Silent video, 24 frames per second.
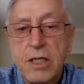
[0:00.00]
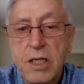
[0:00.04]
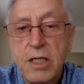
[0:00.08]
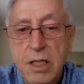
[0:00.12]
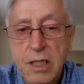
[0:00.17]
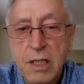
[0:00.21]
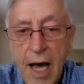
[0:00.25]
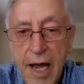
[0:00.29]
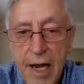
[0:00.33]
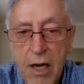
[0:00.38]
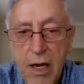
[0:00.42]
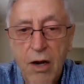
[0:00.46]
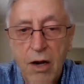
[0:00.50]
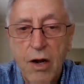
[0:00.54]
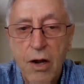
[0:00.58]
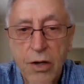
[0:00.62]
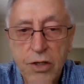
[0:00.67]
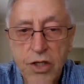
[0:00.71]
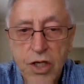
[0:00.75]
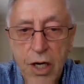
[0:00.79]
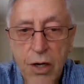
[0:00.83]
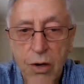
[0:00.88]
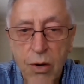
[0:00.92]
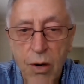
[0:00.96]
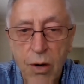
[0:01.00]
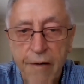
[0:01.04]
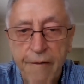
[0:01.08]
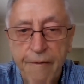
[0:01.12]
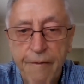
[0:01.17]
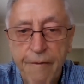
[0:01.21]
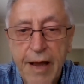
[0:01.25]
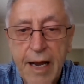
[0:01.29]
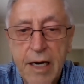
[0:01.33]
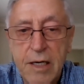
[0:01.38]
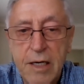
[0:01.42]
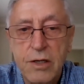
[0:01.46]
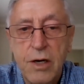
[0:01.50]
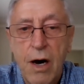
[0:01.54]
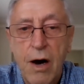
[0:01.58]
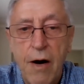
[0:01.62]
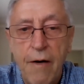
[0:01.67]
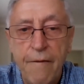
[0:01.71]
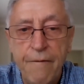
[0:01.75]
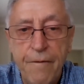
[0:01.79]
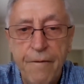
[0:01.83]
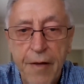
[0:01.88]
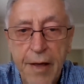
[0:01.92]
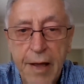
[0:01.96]
psychological effect
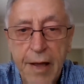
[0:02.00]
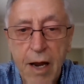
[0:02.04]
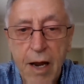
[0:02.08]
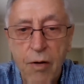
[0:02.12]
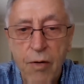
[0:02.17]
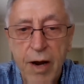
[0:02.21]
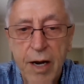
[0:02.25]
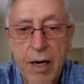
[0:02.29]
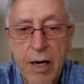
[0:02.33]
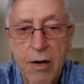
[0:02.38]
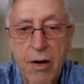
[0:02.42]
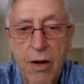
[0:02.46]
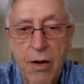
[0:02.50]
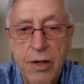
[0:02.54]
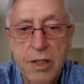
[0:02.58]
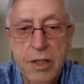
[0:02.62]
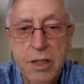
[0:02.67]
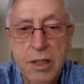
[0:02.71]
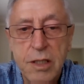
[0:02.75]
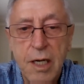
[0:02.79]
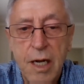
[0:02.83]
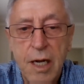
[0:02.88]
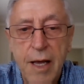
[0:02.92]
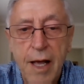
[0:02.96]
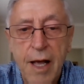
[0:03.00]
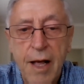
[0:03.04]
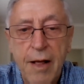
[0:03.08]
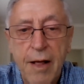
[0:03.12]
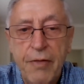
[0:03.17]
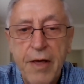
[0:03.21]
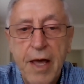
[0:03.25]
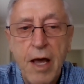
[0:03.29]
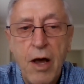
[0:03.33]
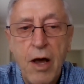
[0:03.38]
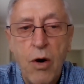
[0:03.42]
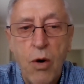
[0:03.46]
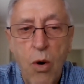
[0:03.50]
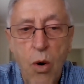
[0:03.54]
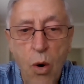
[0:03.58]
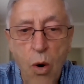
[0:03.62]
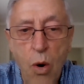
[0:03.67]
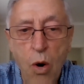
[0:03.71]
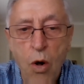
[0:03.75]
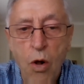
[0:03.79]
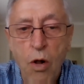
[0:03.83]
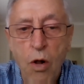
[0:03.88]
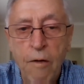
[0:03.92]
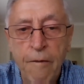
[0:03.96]
of the hearing loss, they're
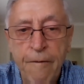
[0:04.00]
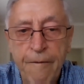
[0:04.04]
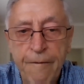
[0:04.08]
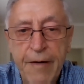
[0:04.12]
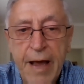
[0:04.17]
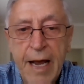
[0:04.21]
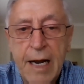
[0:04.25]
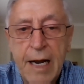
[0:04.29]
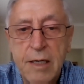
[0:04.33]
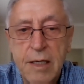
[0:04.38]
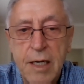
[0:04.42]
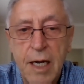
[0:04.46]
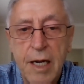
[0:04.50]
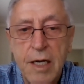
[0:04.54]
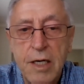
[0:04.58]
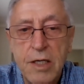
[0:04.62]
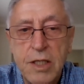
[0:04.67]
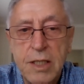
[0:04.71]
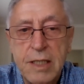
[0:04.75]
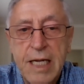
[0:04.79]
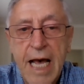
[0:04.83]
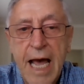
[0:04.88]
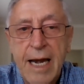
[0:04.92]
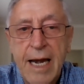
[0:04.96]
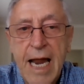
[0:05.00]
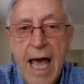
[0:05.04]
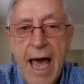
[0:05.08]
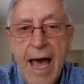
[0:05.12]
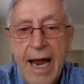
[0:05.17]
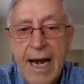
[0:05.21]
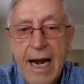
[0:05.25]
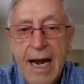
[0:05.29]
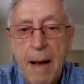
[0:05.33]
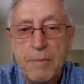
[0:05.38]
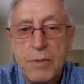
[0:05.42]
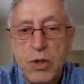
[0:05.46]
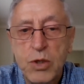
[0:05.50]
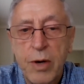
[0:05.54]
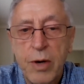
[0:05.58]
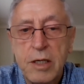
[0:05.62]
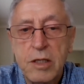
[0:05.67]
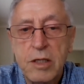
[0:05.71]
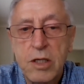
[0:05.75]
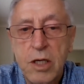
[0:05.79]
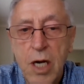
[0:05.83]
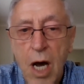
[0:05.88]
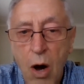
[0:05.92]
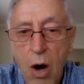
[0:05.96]
all factors that add up to a
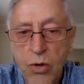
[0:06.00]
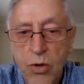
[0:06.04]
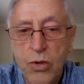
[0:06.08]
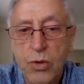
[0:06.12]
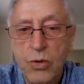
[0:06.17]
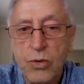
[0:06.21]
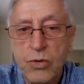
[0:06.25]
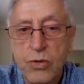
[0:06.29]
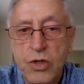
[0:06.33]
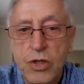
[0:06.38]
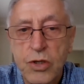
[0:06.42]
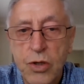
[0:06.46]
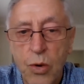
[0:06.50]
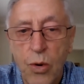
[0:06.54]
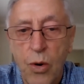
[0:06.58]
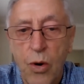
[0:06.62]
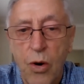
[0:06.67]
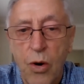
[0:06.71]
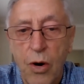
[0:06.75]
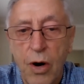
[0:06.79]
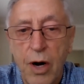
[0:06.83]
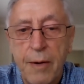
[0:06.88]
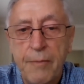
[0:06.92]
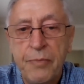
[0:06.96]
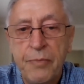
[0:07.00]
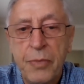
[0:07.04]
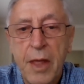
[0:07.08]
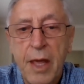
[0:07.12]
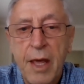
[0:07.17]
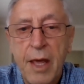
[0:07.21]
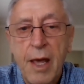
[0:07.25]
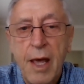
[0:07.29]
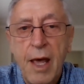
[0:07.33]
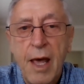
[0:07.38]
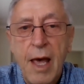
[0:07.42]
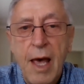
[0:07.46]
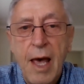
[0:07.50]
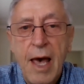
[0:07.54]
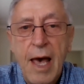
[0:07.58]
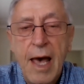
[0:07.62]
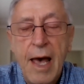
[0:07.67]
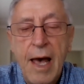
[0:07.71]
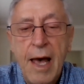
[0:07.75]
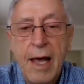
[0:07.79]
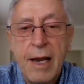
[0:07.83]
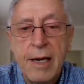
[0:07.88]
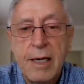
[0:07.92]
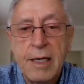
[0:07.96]
total score.
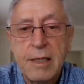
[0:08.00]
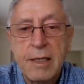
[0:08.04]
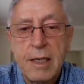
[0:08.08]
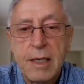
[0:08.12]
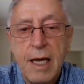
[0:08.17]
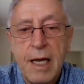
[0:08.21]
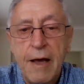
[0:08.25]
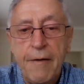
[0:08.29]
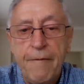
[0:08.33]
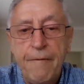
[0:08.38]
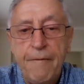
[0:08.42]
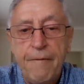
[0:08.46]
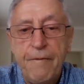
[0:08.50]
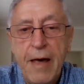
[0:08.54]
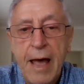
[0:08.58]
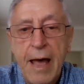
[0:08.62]
And if